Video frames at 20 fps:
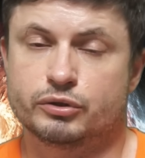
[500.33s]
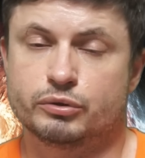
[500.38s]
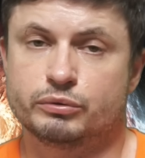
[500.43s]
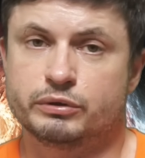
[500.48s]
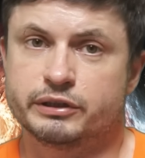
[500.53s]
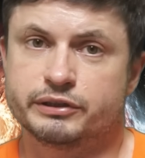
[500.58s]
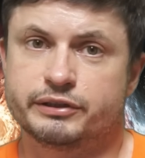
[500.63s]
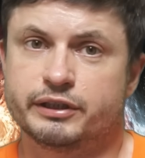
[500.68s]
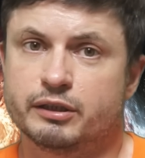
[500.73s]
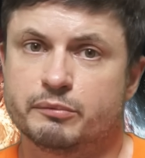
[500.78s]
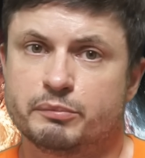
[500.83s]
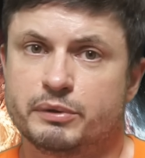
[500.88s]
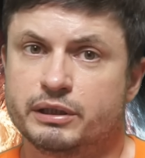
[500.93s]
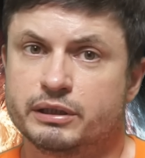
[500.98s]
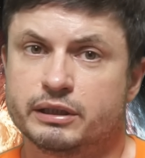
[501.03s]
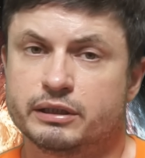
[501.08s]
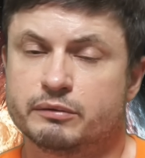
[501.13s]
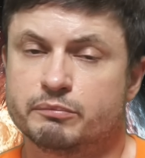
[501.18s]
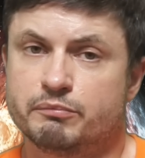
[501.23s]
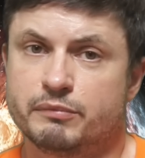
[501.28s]
so does that mean
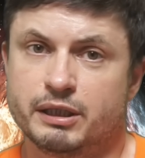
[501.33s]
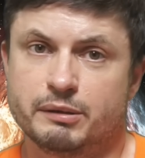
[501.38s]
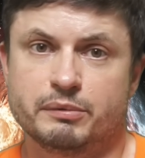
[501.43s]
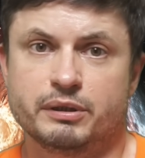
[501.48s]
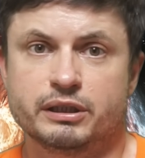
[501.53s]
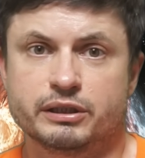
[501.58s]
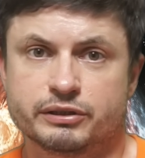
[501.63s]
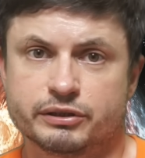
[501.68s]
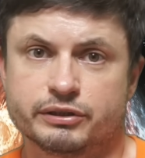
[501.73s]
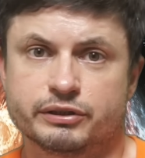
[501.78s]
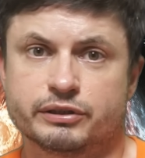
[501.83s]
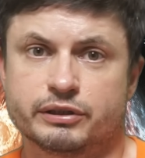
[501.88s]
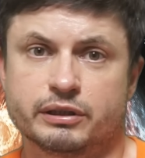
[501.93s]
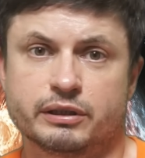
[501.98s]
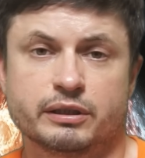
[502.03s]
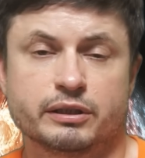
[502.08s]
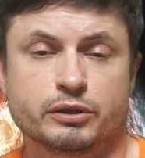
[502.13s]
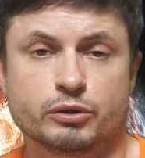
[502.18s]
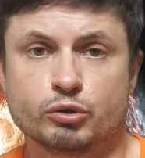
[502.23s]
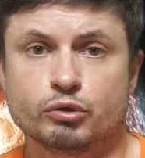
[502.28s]
that maybe this is
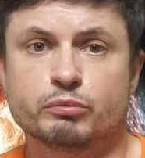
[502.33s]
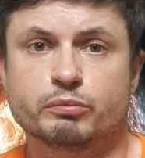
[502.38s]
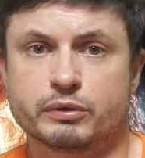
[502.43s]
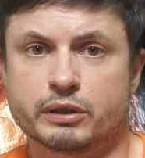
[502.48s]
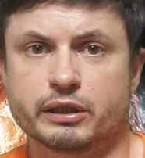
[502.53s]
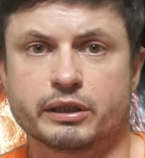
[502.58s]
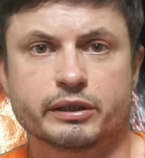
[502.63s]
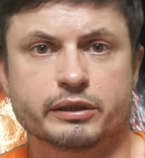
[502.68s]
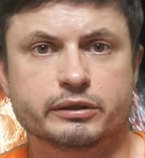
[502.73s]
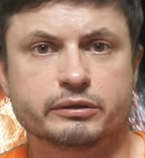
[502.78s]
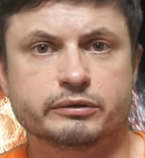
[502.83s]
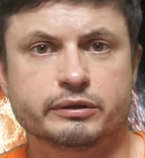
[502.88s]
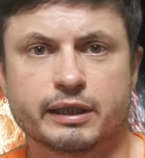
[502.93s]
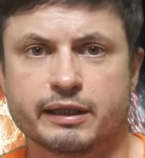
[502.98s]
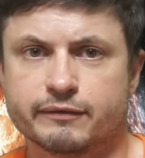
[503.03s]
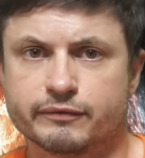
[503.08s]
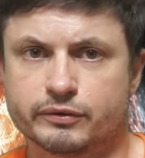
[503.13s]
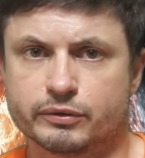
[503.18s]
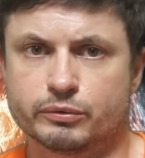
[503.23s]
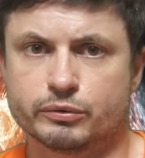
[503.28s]
a new particle
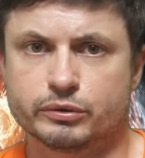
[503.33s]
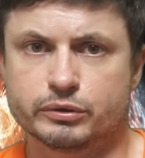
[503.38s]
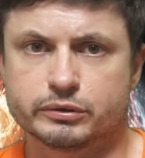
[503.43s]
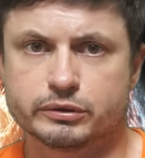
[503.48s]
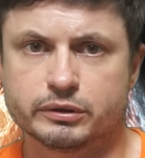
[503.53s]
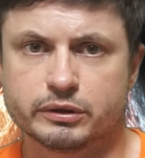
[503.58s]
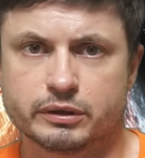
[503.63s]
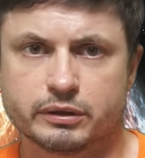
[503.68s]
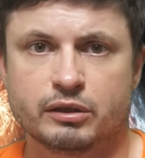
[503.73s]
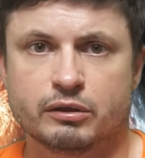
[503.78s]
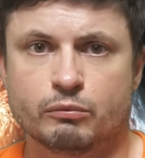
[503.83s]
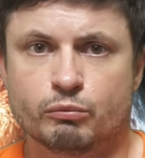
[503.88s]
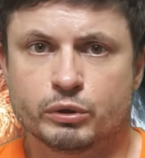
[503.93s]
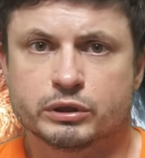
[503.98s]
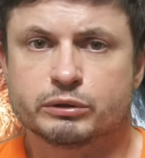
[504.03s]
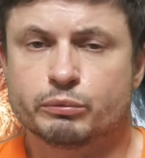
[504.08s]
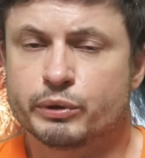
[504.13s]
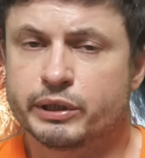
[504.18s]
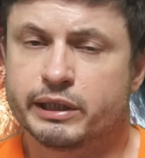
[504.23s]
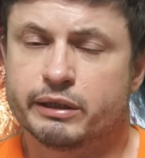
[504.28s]
after all?
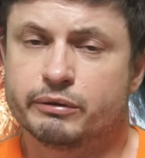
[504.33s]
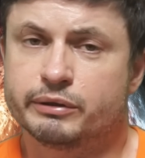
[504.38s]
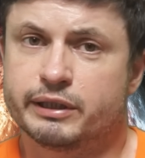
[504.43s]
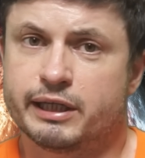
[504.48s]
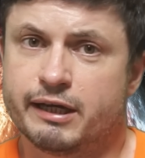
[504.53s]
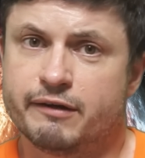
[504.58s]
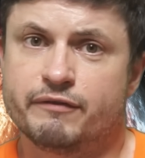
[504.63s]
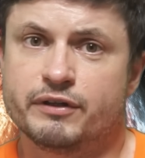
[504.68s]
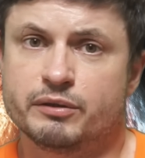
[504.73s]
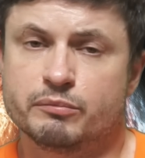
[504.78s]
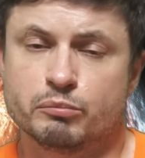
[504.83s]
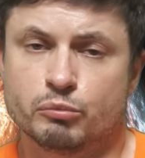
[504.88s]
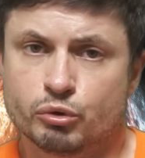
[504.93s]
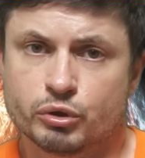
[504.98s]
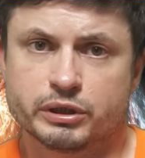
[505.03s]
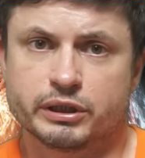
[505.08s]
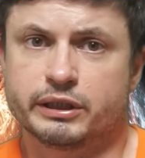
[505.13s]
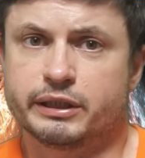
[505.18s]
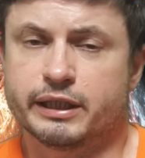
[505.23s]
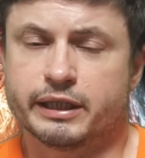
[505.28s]
Well, without having more
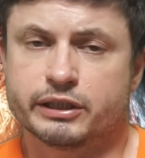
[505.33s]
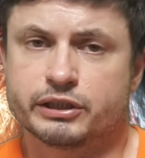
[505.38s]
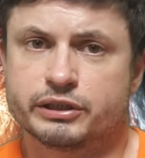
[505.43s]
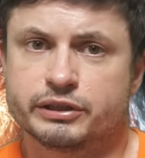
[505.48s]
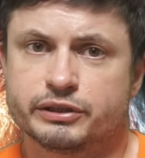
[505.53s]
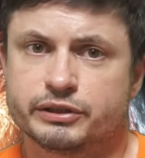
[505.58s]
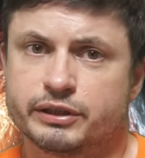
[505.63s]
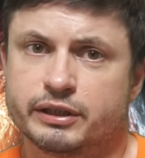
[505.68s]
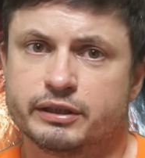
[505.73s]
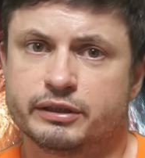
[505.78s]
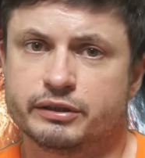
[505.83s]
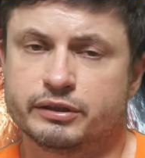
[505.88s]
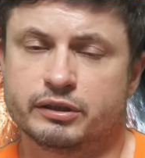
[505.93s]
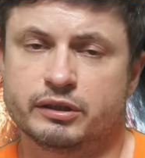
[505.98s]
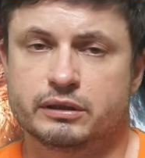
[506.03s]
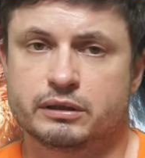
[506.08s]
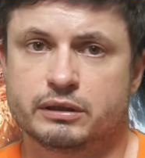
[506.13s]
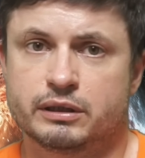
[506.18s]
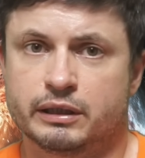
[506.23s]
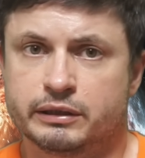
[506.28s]
detections and
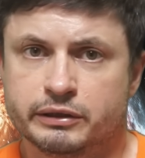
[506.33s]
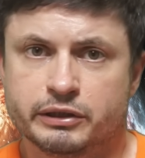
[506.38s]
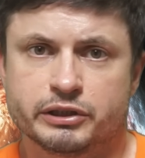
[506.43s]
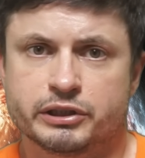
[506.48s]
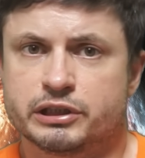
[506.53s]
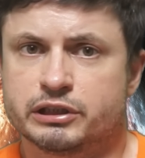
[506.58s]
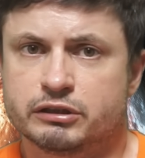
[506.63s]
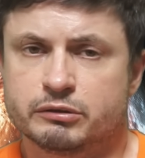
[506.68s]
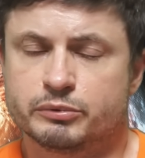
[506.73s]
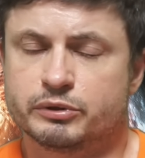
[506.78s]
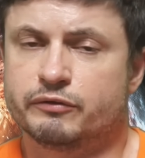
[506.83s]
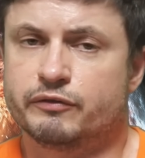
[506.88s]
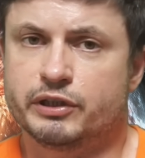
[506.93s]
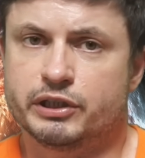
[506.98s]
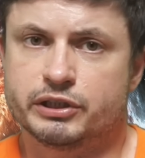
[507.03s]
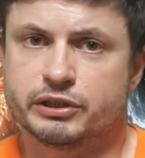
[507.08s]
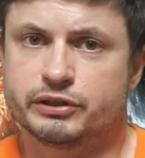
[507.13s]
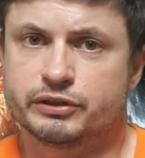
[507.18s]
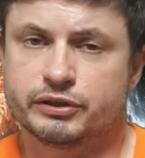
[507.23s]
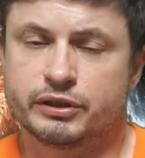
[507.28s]
additional
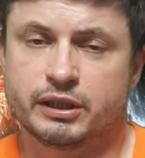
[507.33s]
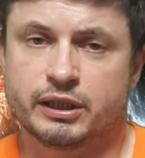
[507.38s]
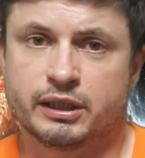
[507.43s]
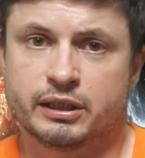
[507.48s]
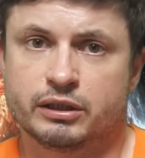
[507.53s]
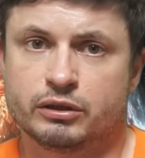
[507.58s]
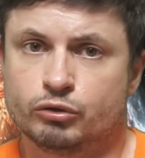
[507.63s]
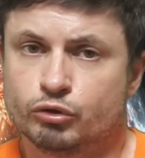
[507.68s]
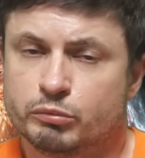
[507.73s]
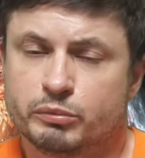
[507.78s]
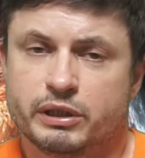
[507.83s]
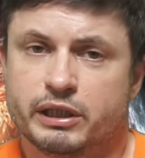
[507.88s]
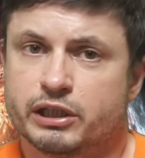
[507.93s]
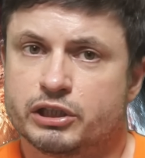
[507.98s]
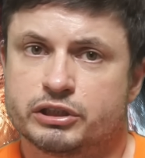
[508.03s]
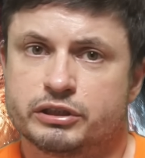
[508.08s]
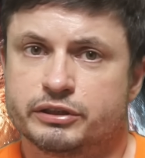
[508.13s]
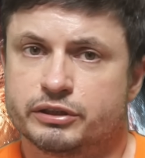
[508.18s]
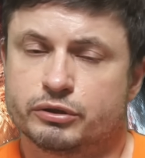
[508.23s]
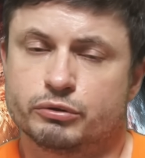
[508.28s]
observations, nobody
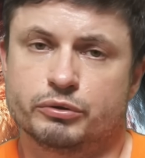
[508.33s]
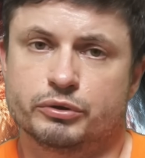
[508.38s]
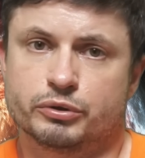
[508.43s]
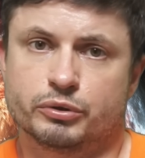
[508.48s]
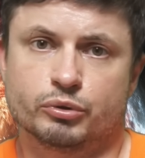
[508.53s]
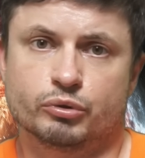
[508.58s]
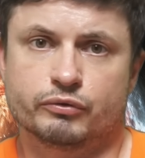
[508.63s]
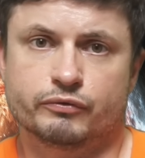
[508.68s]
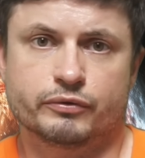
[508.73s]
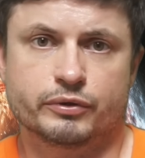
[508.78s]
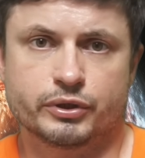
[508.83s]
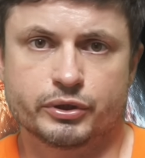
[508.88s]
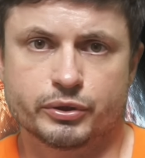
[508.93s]
actually is going to know for